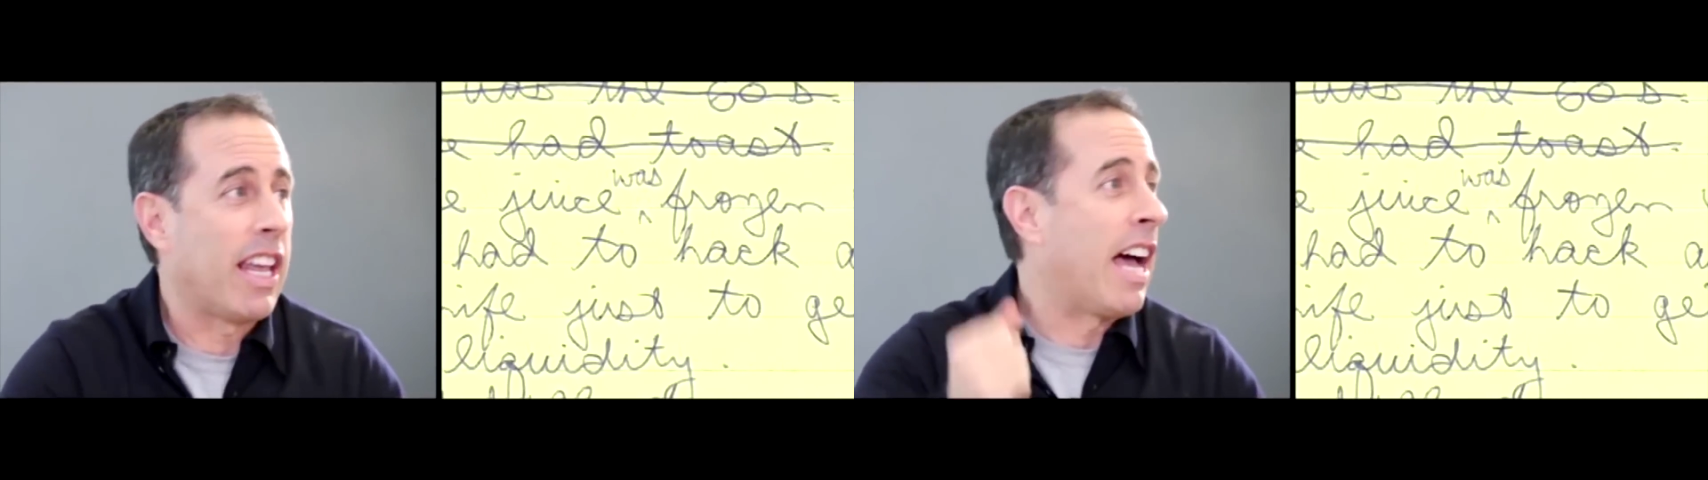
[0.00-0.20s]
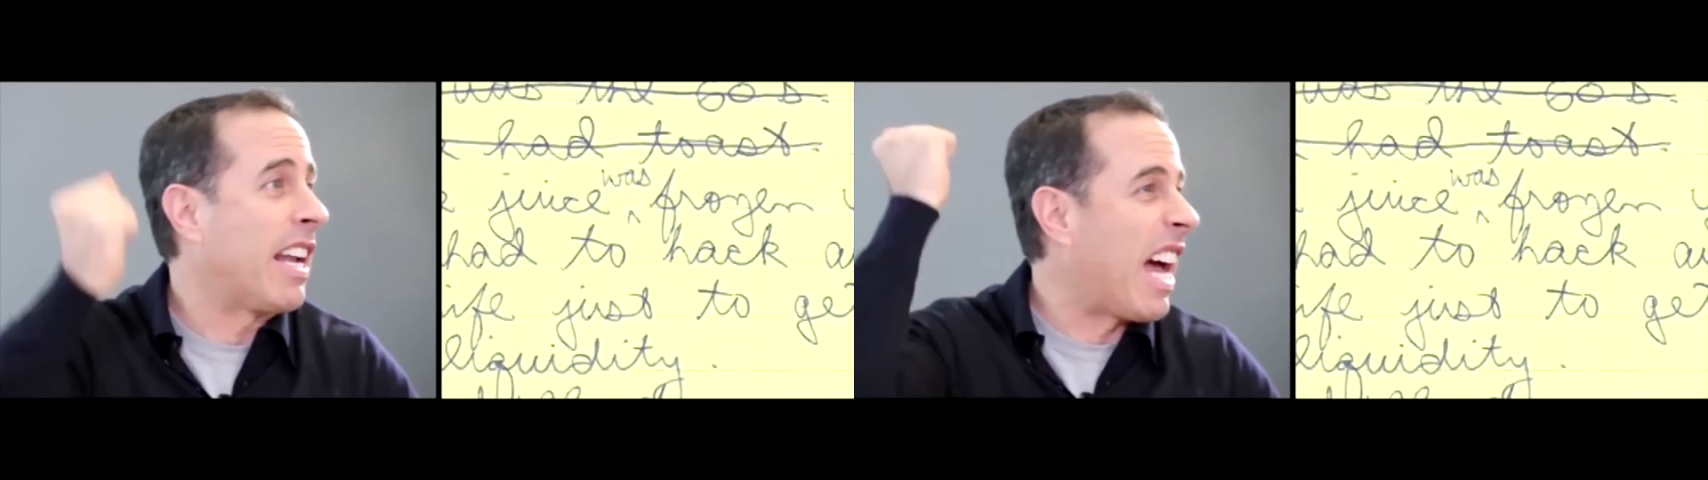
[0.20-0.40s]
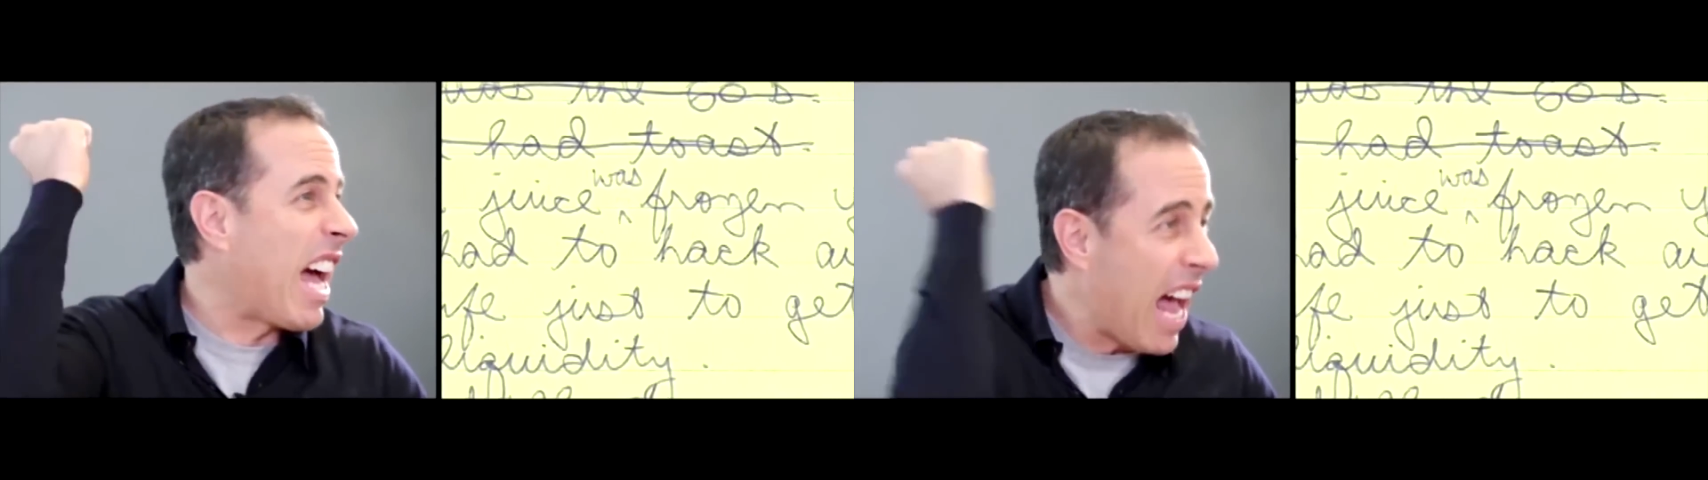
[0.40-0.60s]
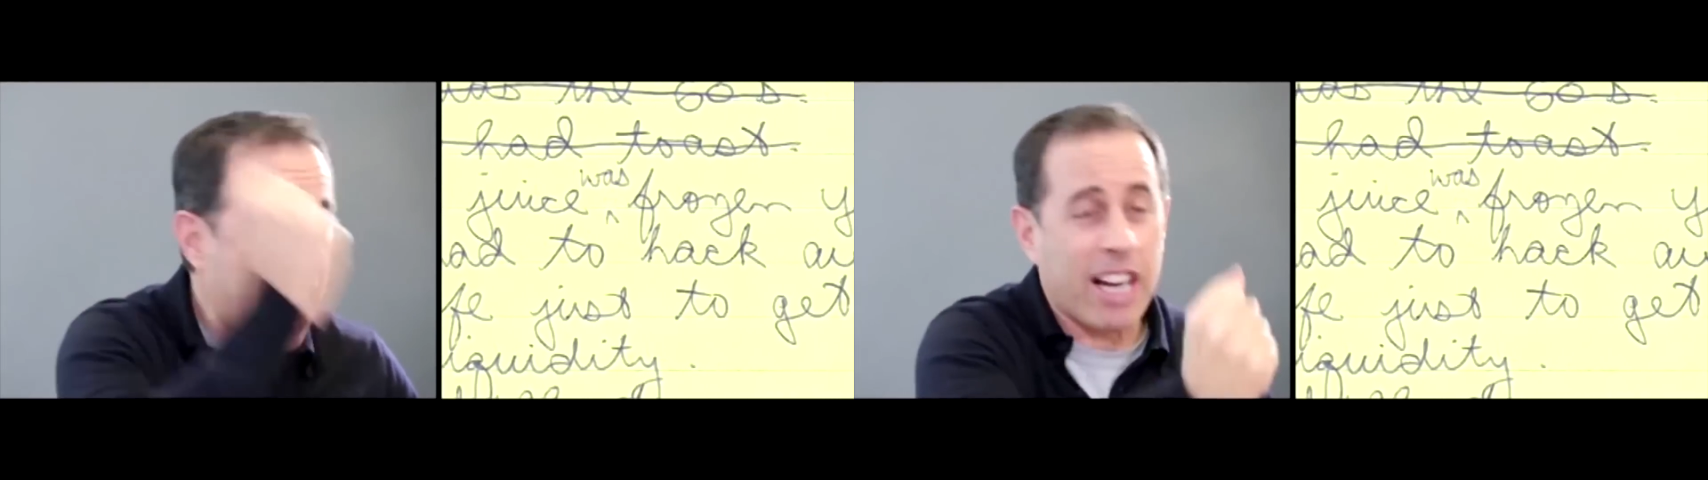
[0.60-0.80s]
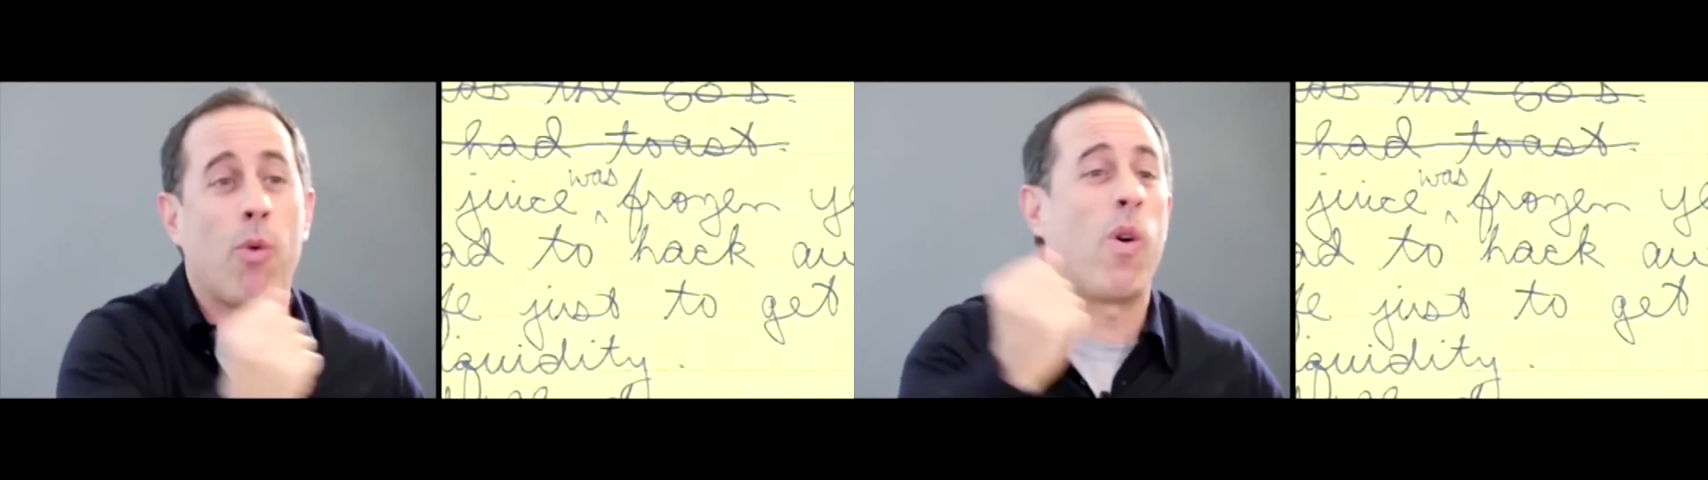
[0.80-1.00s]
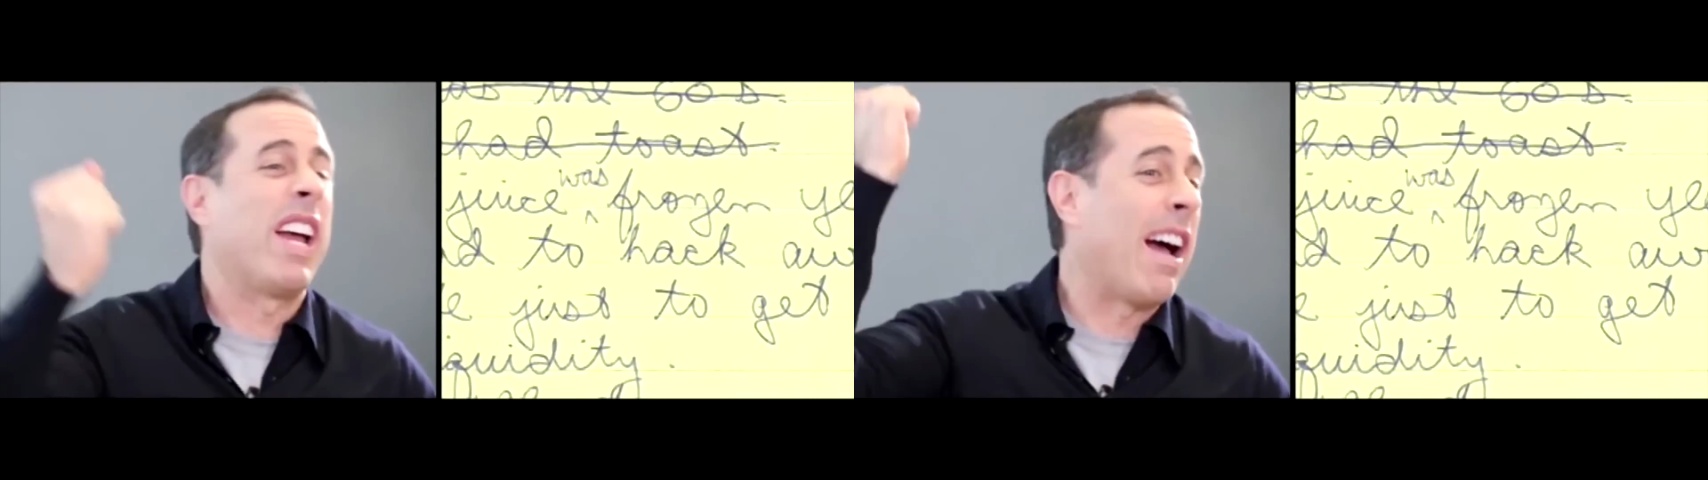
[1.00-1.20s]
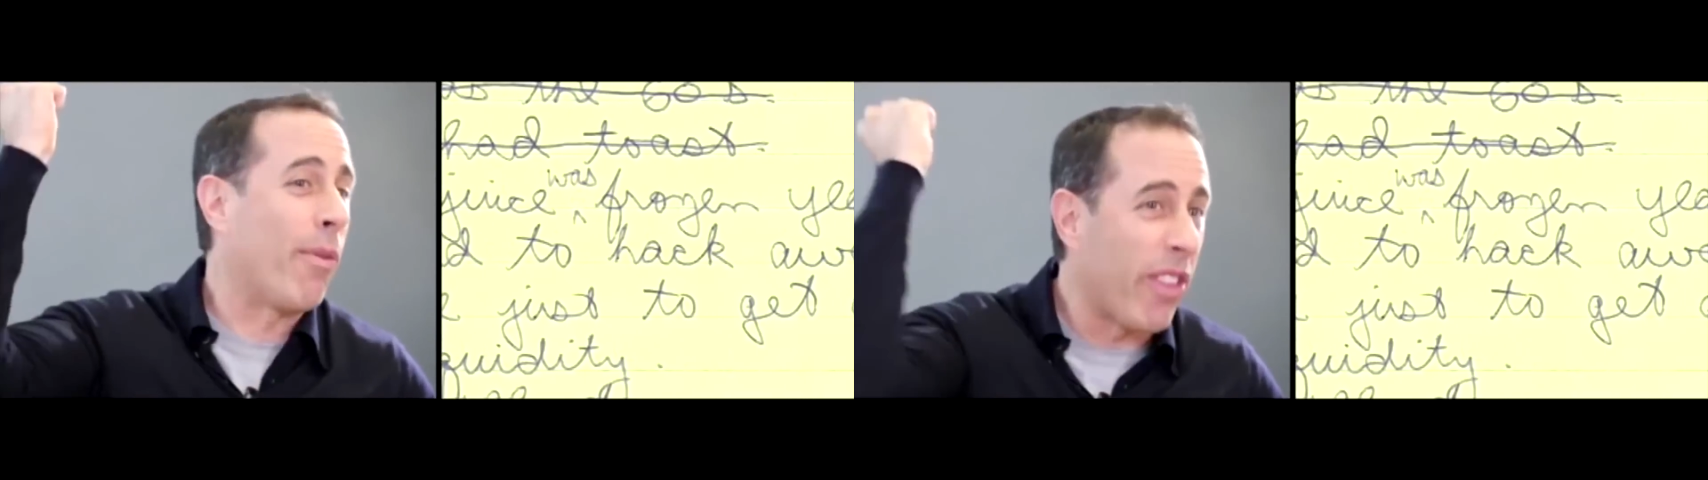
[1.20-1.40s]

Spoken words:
you had to hack away at